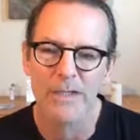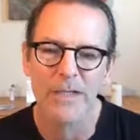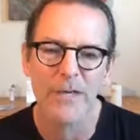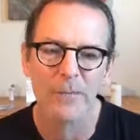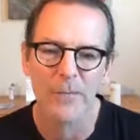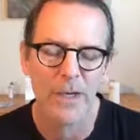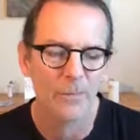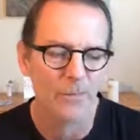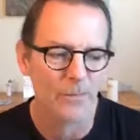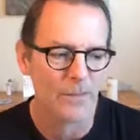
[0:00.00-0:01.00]
solve a
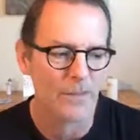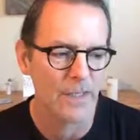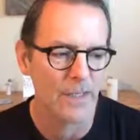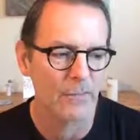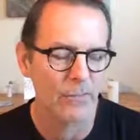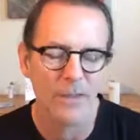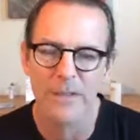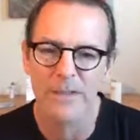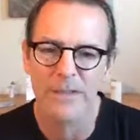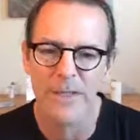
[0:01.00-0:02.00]
problem
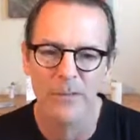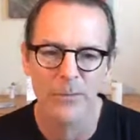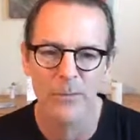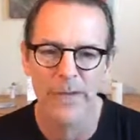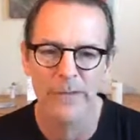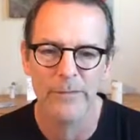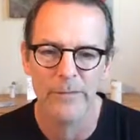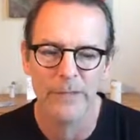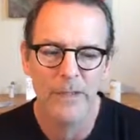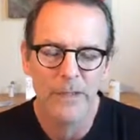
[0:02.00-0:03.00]
within the same domain
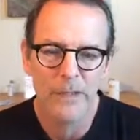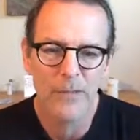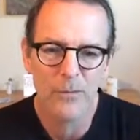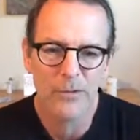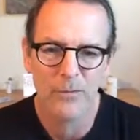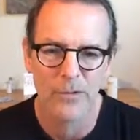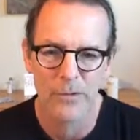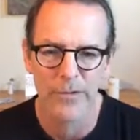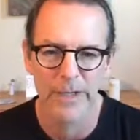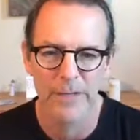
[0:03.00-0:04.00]
in which it was
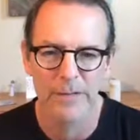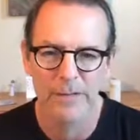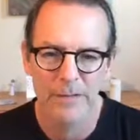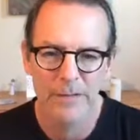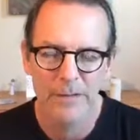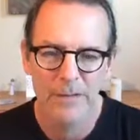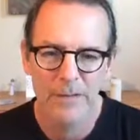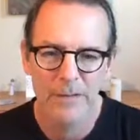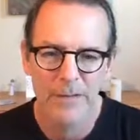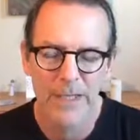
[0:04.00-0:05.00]
created.
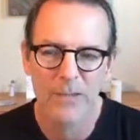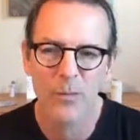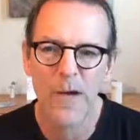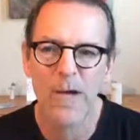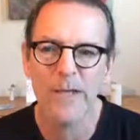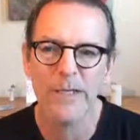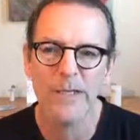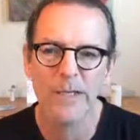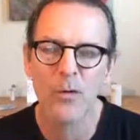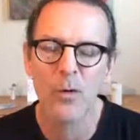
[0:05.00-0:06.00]
That's why
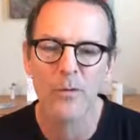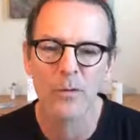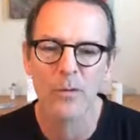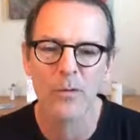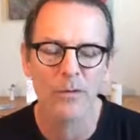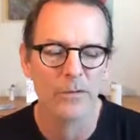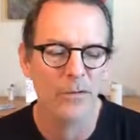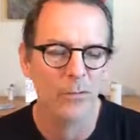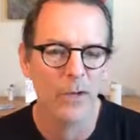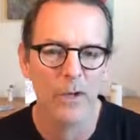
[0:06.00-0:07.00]
in the corporate world
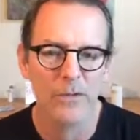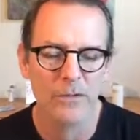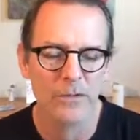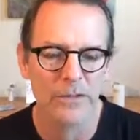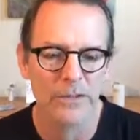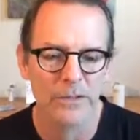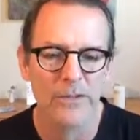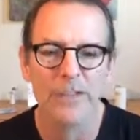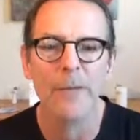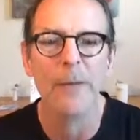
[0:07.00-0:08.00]
we always used to hear,
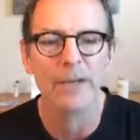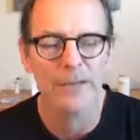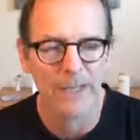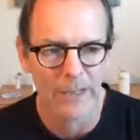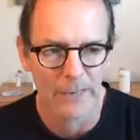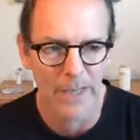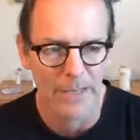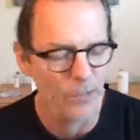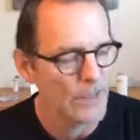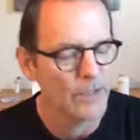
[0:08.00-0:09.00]
step outside the
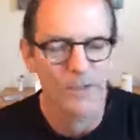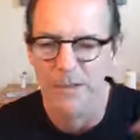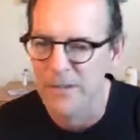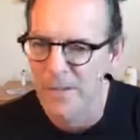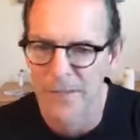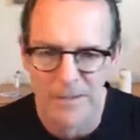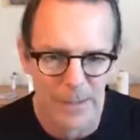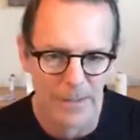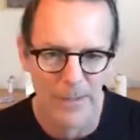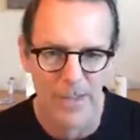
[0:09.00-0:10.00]
box. We need you to step
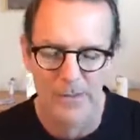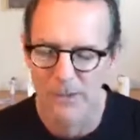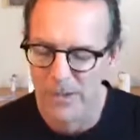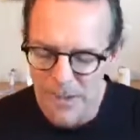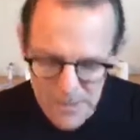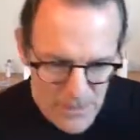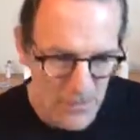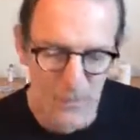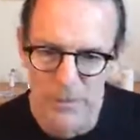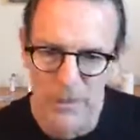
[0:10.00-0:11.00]
outside the box so
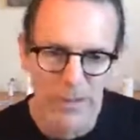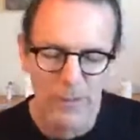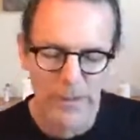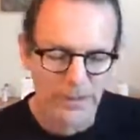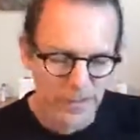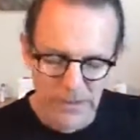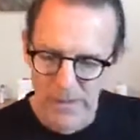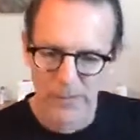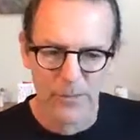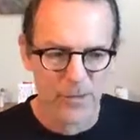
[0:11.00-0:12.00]
we can think
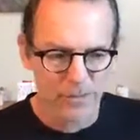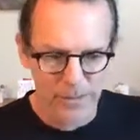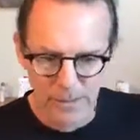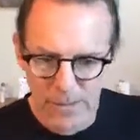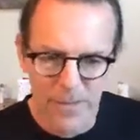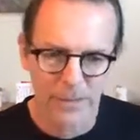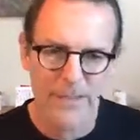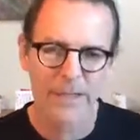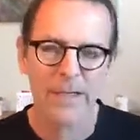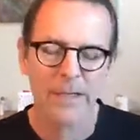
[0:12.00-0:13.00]
differently. We can
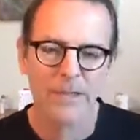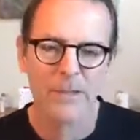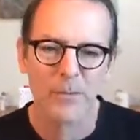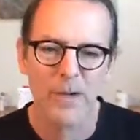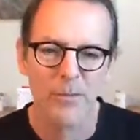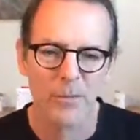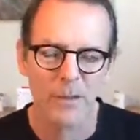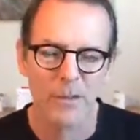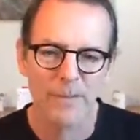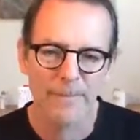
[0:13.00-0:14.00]
get out of this problem we're in.